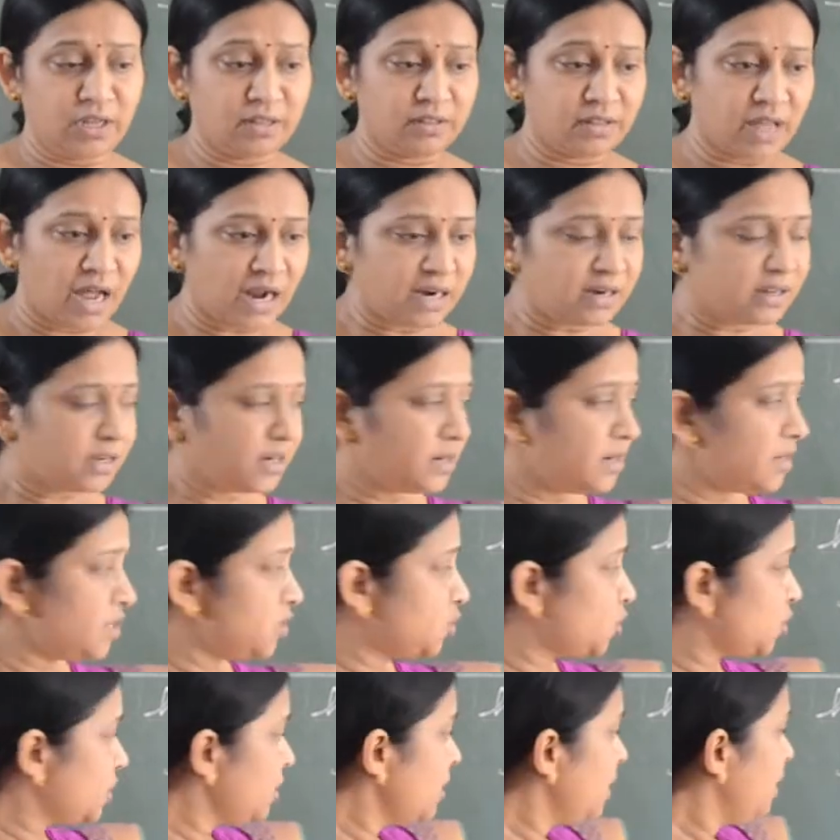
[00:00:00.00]
In that
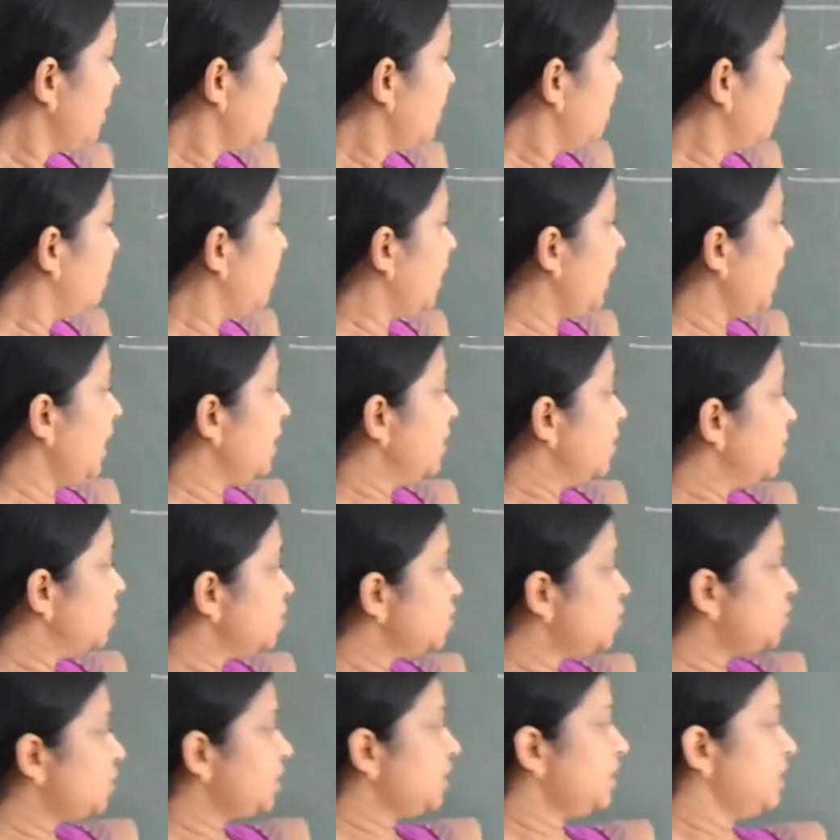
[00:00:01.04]
condition, the
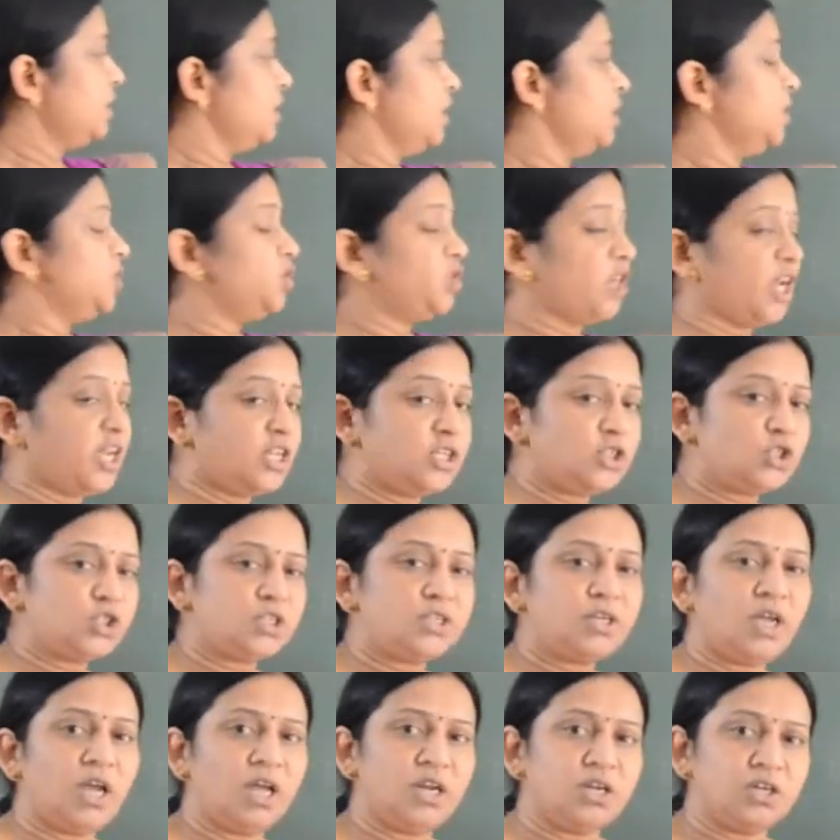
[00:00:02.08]
energy change
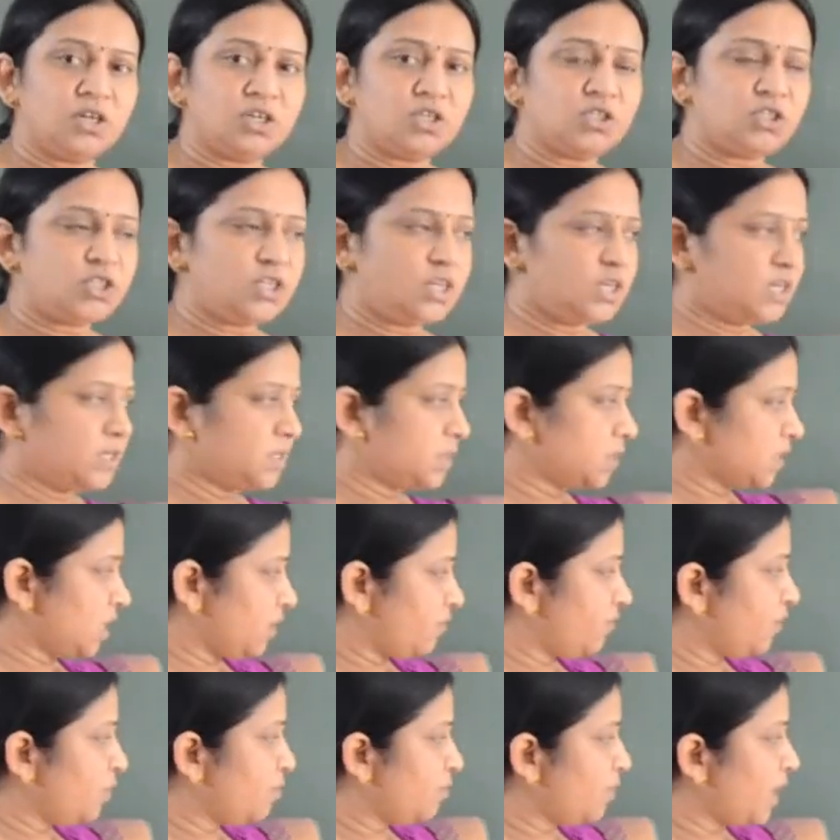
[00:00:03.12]
in energy is
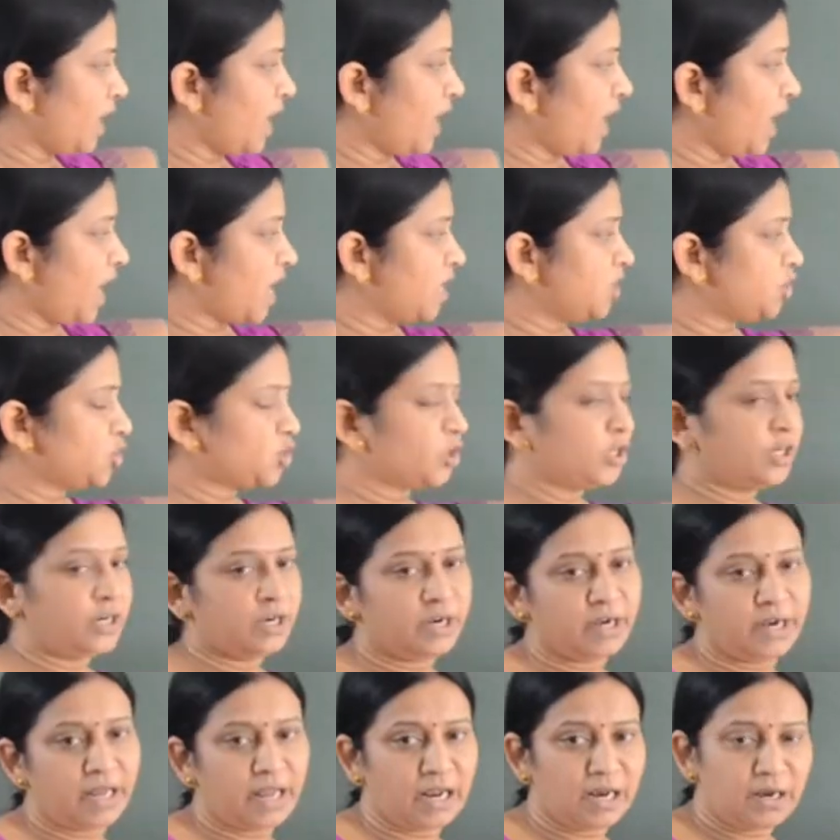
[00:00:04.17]
given by h
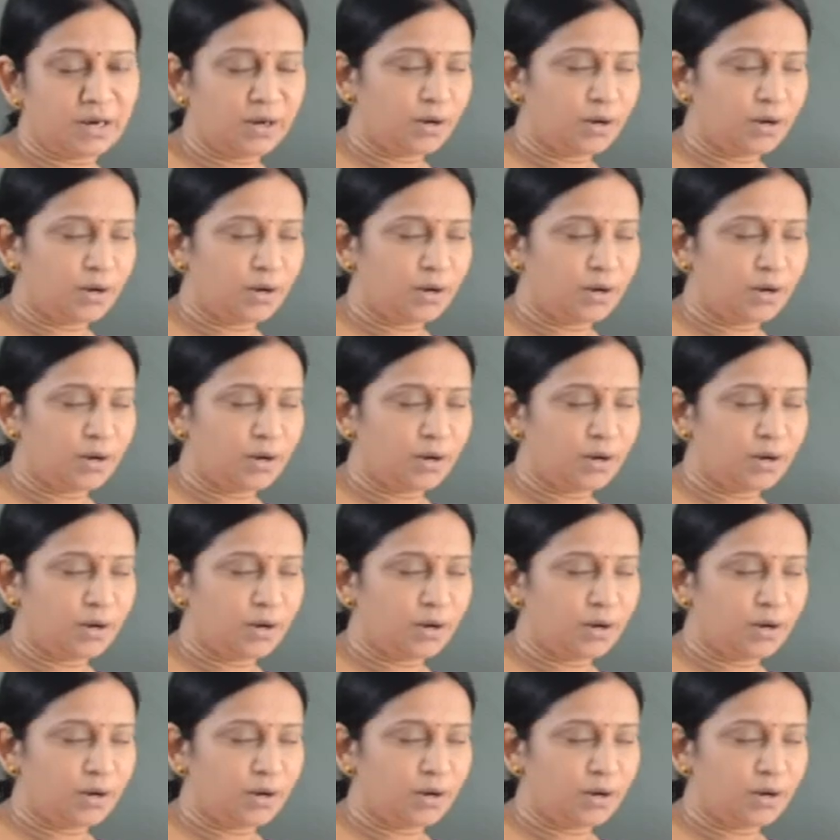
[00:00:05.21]
del